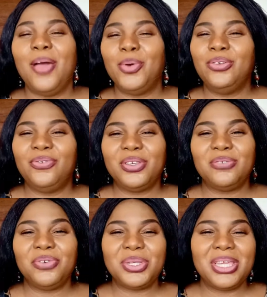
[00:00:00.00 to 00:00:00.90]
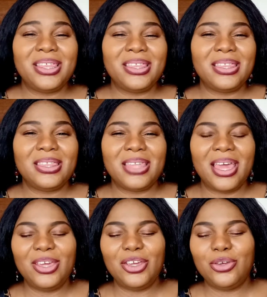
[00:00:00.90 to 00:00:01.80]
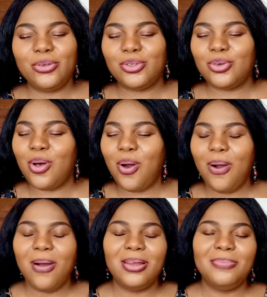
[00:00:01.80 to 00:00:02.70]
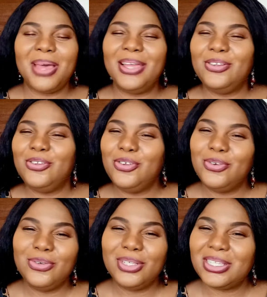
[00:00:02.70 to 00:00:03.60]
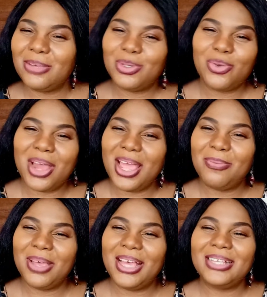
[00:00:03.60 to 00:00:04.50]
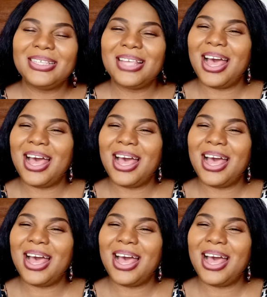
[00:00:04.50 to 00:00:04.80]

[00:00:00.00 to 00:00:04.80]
I want to first of all say thank you to all my new subscribers.